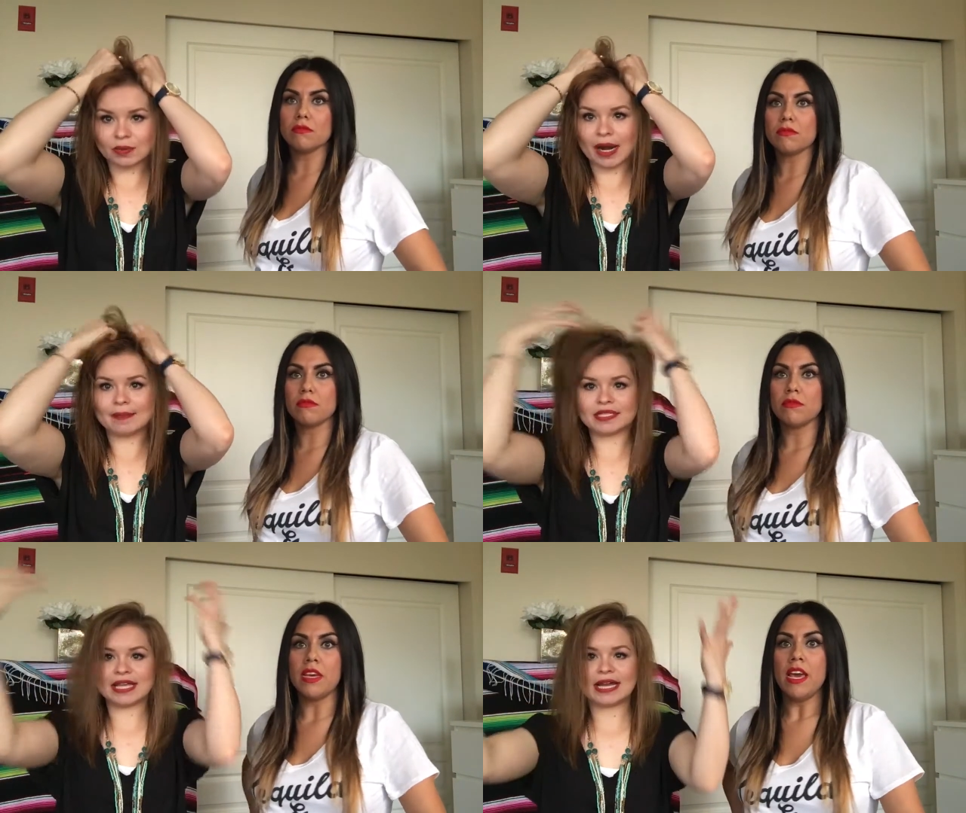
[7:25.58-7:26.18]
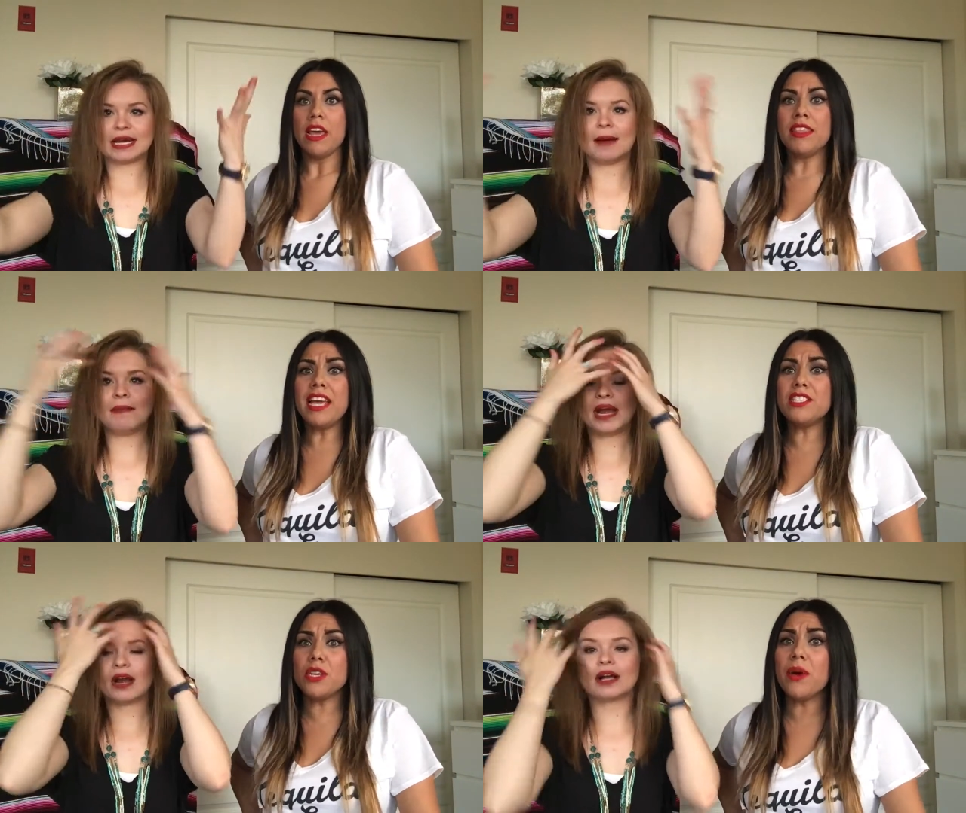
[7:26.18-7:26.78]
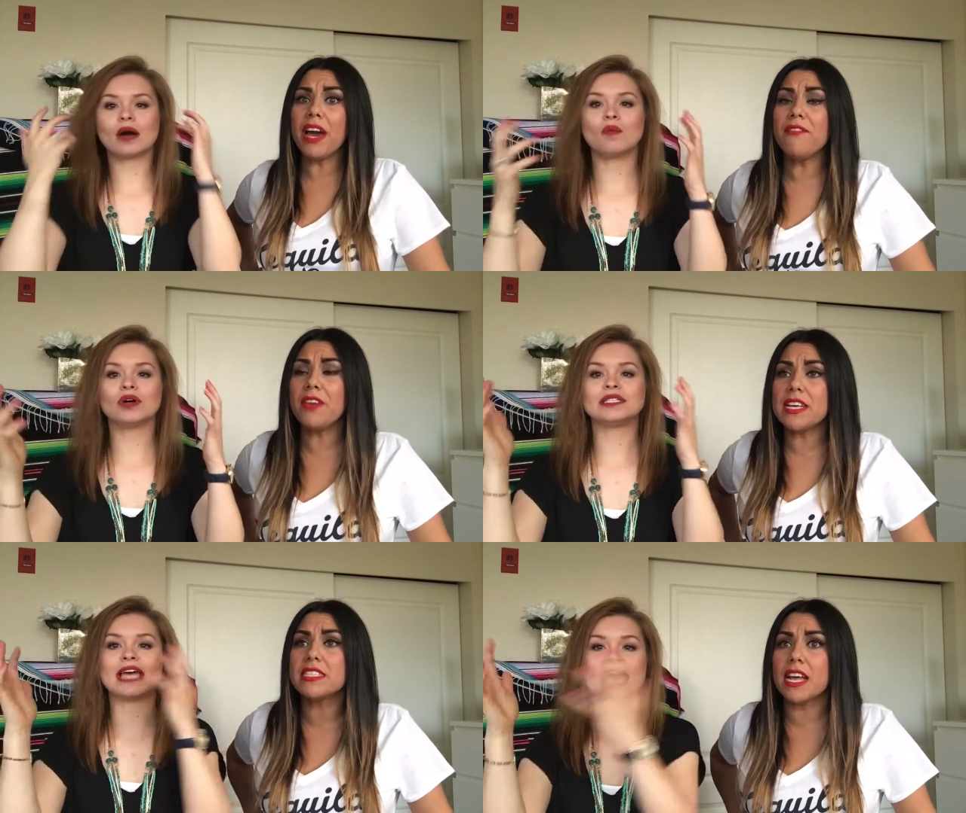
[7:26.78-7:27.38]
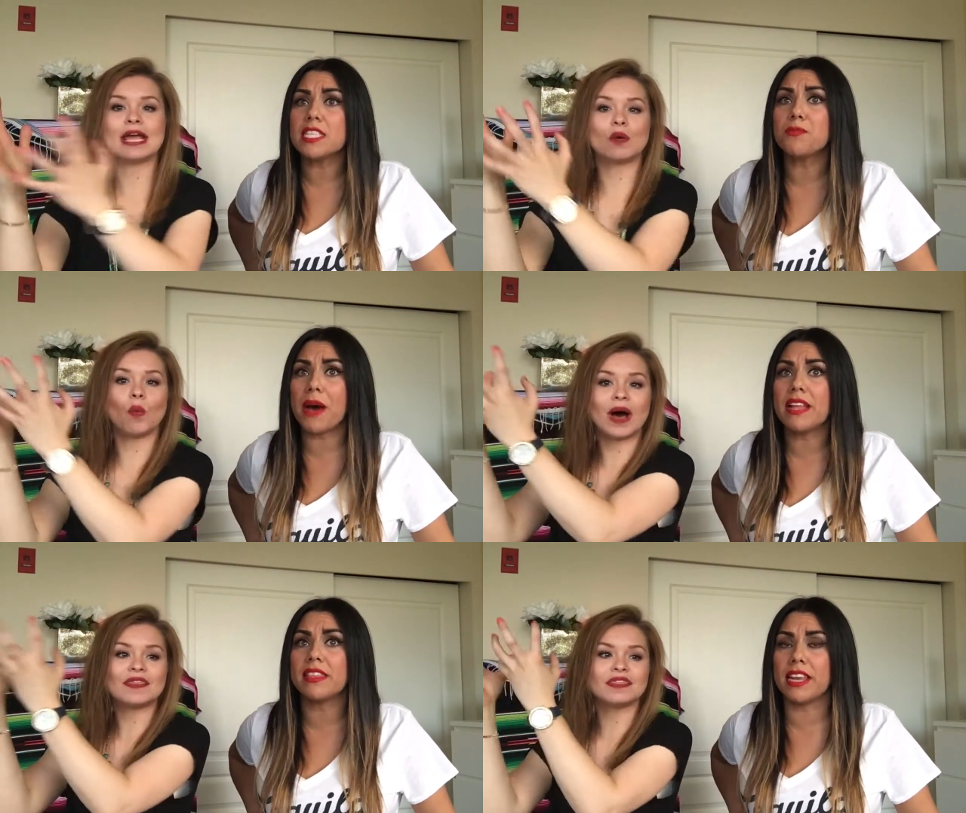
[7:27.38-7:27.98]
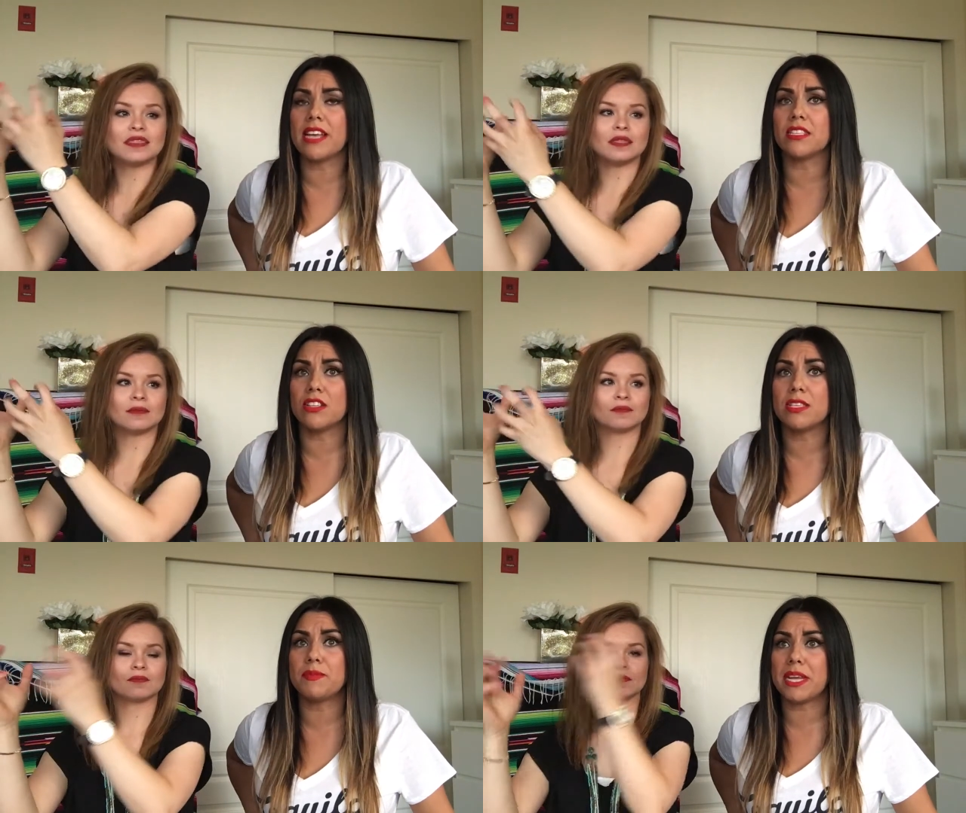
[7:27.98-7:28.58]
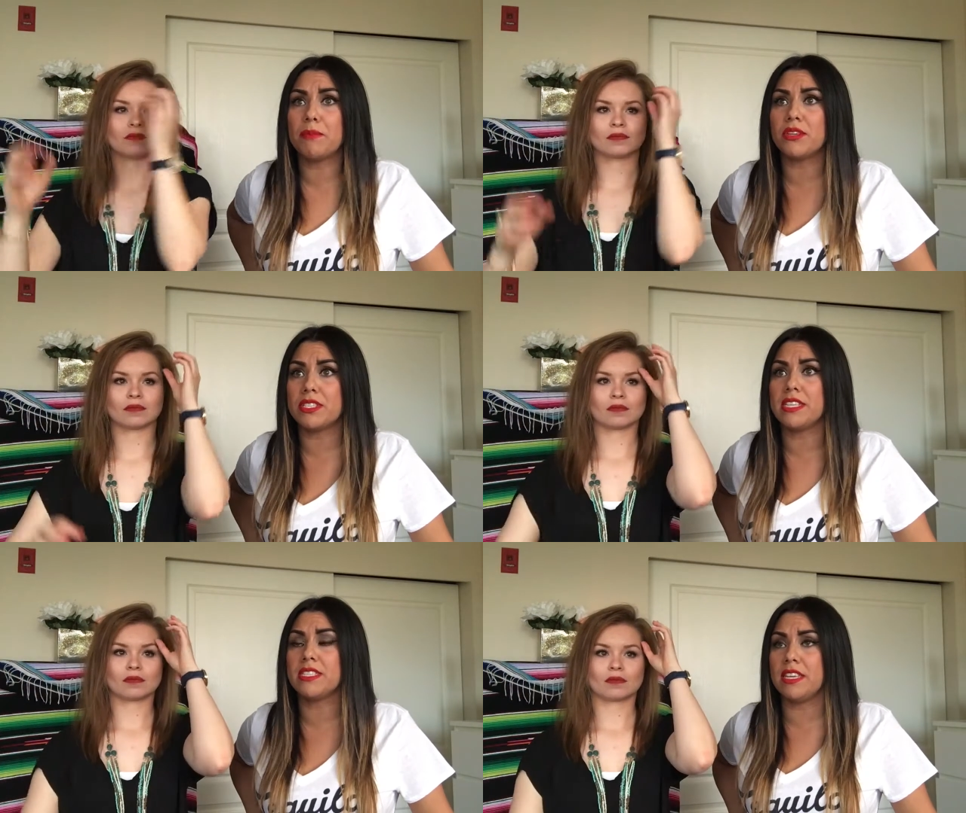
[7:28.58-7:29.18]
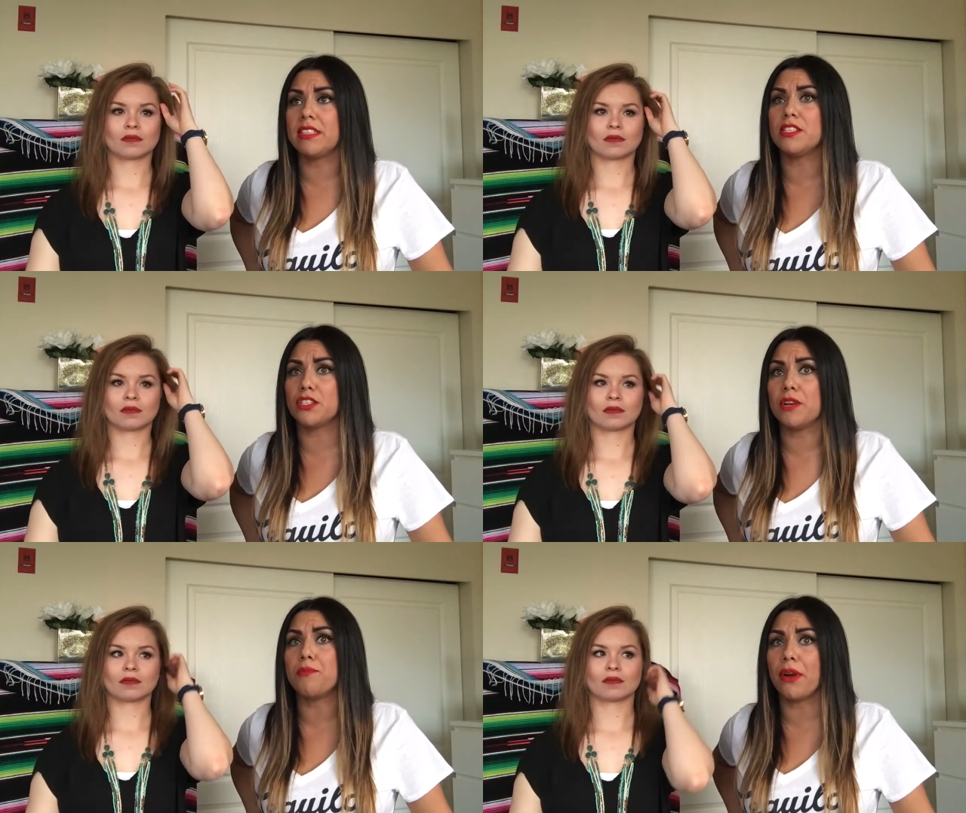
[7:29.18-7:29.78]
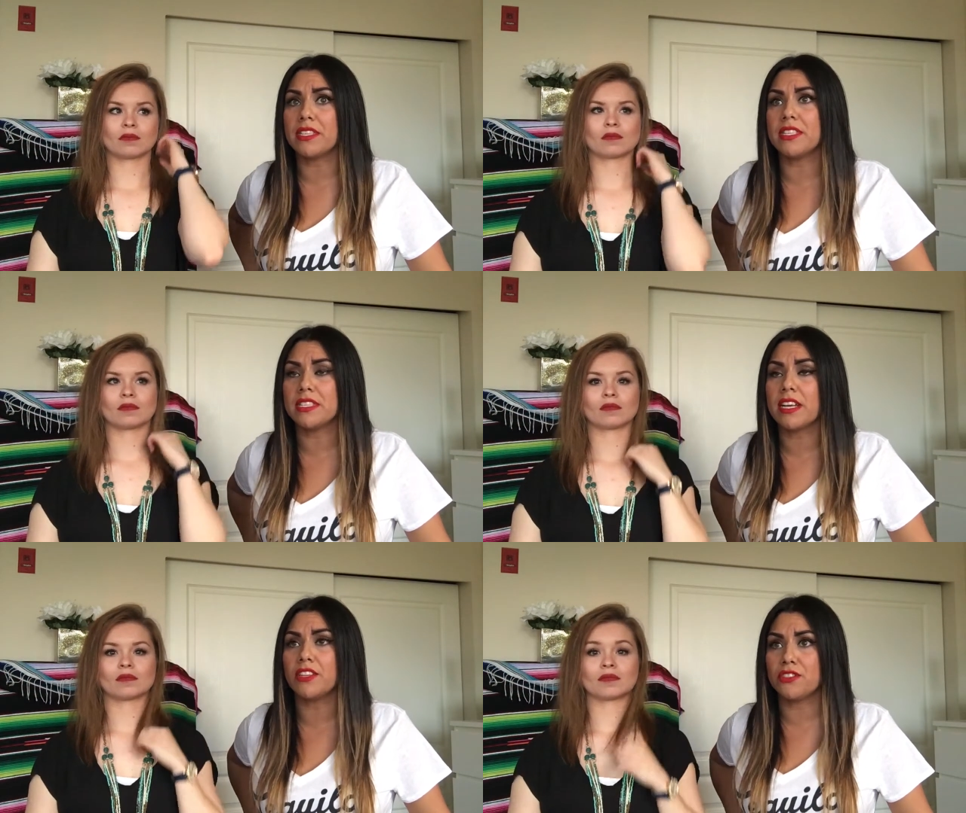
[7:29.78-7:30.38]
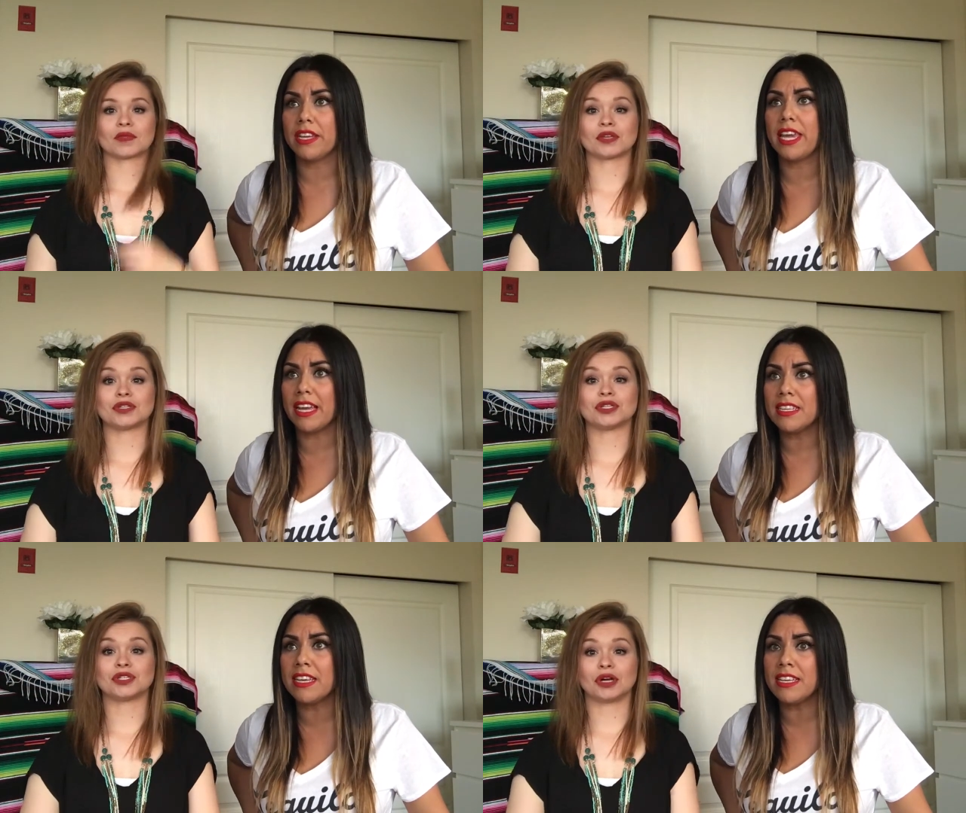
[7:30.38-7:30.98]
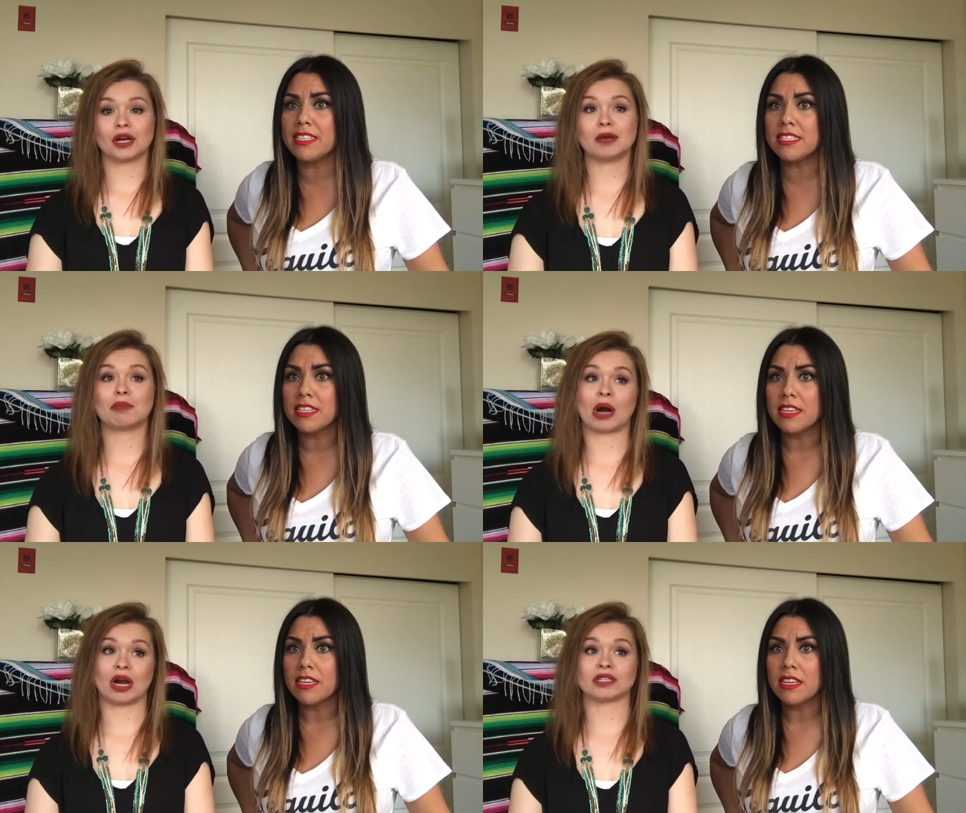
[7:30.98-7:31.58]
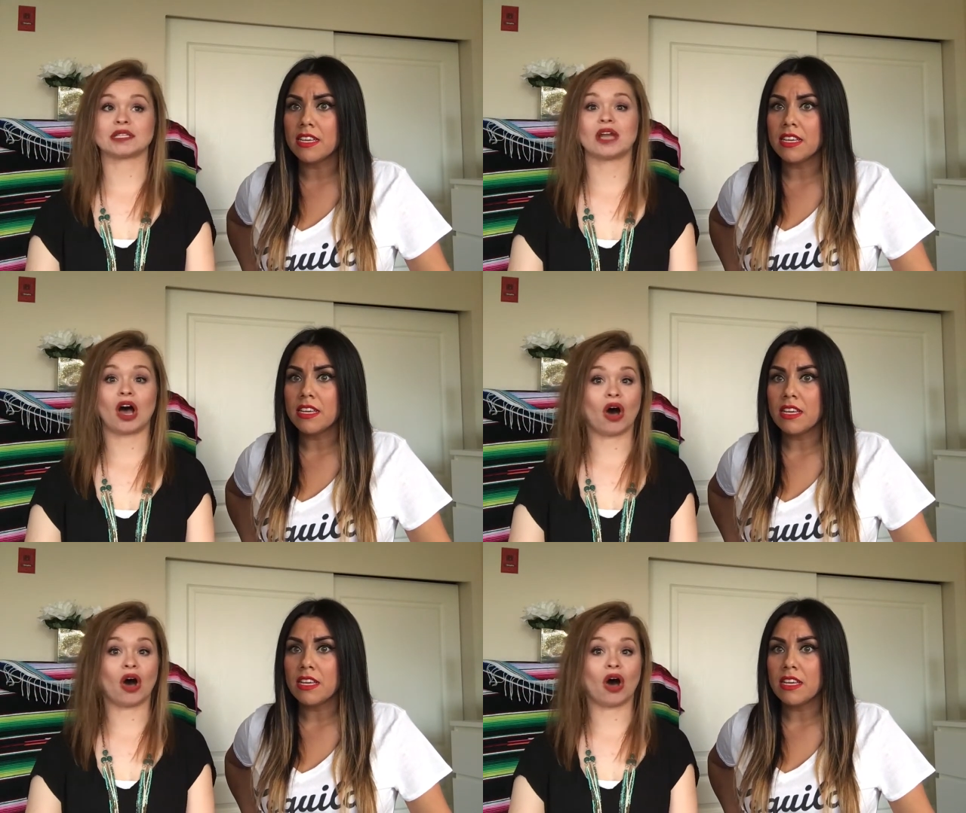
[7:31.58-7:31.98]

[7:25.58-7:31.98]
Speaker 1: what I'm saying.
Speaker 2: They America do have fiestas patrias on September 16th in certain parts of this country,
Speaker 1: Candice. Certain parts, not